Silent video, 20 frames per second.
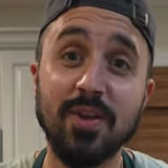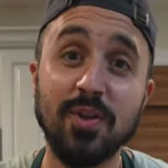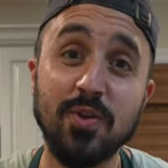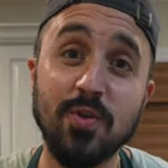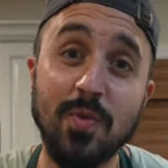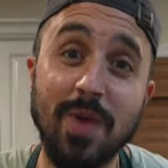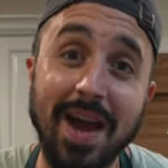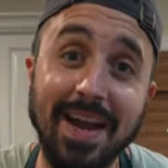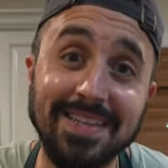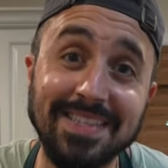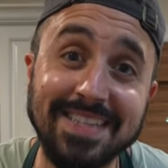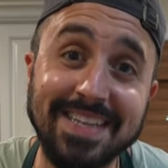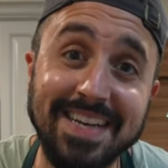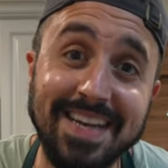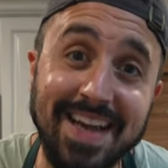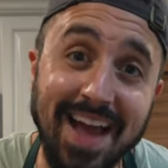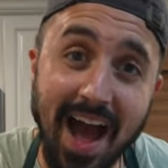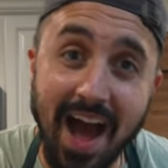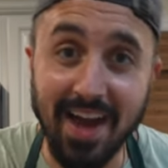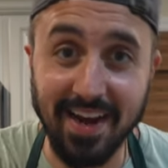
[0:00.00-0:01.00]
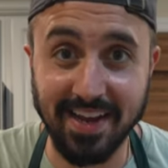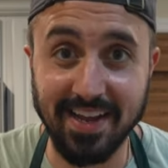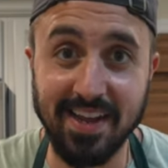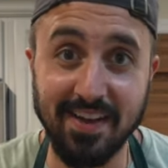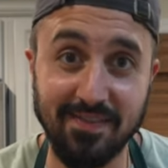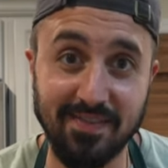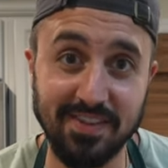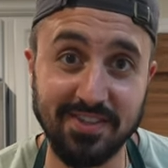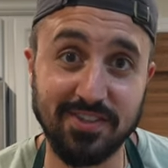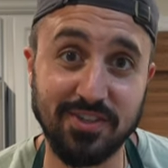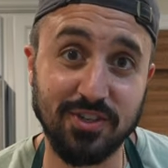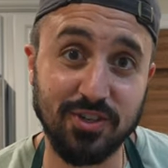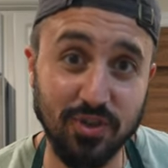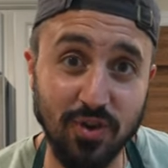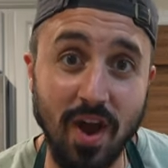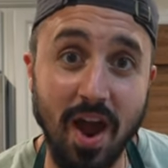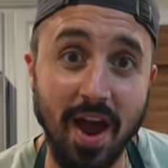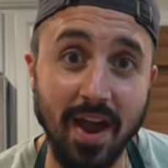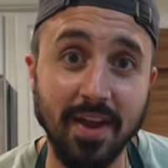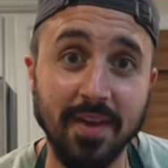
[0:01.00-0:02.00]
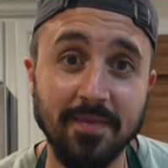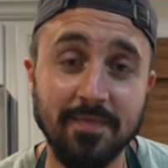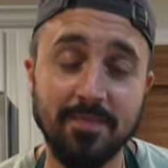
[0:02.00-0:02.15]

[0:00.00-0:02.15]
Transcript: You guys gotta give this a try.